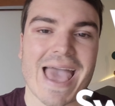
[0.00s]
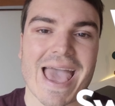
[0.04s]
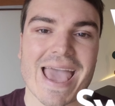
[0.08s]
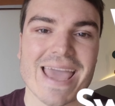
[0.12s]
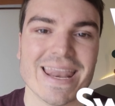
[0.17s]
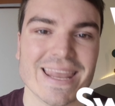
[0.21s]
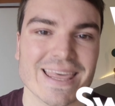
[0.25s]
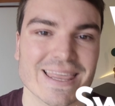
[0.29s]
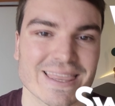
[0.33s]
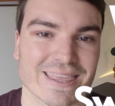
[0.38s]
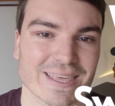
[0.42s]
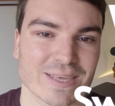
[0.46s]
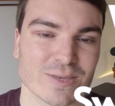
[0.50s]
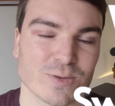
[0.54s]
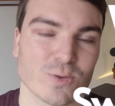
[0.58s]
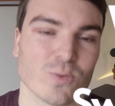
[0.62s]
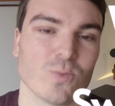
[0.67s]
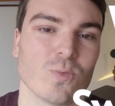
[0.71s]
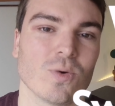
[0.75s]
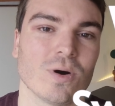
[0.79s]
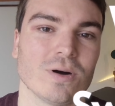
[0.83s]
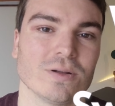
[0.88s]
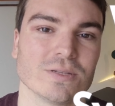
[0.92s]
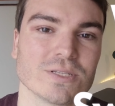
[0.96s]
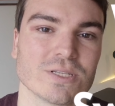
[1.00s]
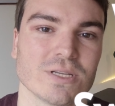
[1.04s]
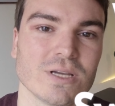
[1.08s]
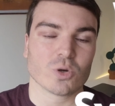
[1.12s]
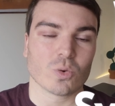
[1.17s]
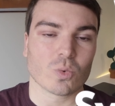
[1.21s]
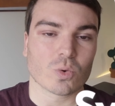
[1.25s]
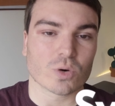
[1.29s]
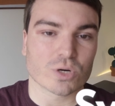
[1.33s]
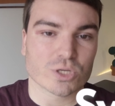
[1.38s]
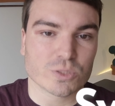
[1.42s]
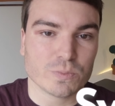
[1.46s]
anything you want
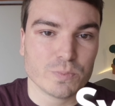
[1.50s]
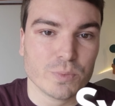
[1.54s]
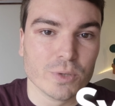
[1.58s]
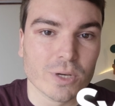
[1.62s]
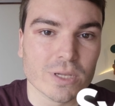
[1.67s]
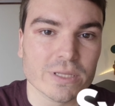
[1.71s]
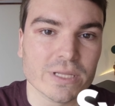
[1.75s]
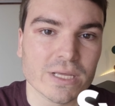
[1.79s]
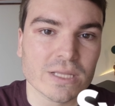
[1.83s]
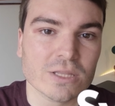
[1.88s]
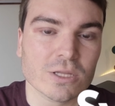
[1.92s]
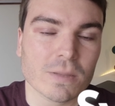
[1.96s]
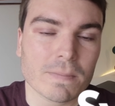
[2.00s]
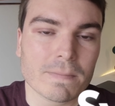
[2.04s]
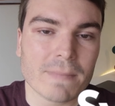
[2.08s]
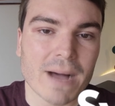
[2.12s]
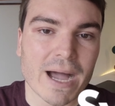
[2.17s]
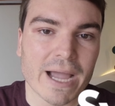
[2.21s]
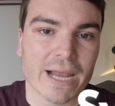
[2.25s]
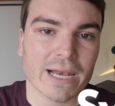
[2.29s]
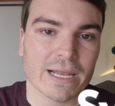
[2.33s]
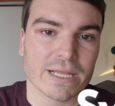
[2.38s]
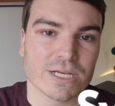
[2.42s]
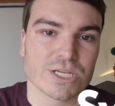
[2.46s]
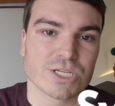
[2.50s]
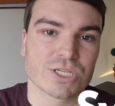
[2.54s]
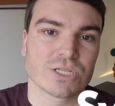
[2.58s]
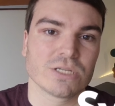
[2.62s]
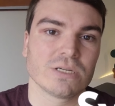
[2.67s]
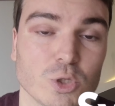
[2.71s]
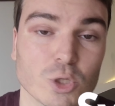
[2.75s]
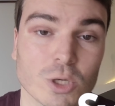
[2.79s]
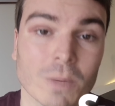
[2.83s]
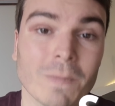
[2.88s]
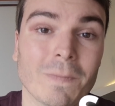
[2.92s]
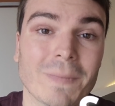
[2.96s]
towards building the mileage
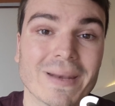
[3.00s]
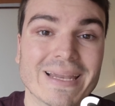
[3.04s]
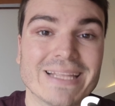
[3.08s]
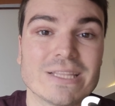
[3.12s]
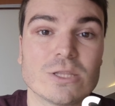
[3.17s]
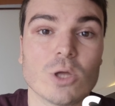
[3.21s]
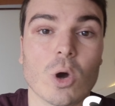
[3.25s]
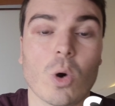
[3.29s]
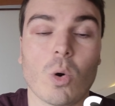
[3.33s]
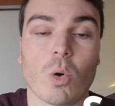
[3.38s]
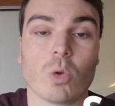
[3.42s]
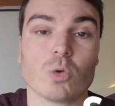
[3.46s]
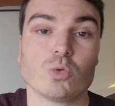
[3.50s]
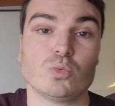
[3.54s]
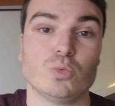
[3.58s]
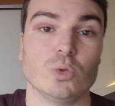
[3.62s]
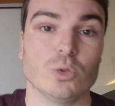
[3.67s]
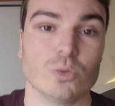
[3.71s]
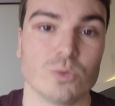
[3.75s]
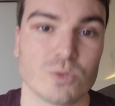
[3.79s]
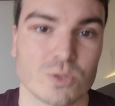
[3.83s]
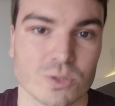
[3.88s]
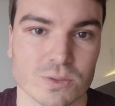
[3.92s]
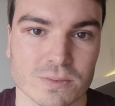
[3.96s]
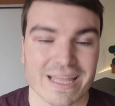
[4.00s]
to complete the whole route.